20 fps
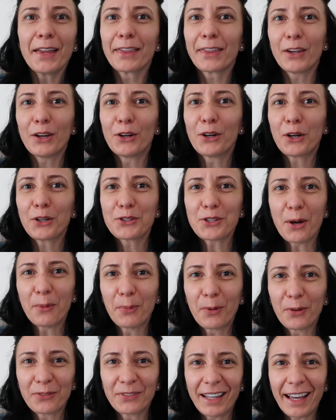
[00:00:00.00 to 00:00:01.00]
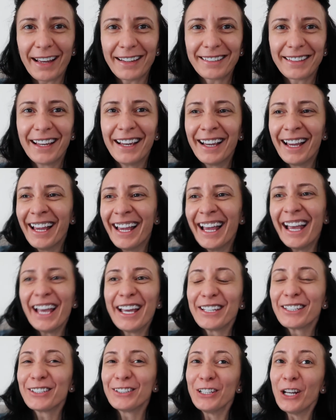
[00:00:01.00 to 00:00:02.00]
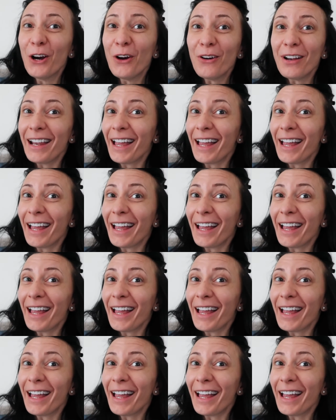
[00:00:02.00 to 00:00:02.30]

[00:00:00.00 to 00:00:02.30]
They are on top of that. You know,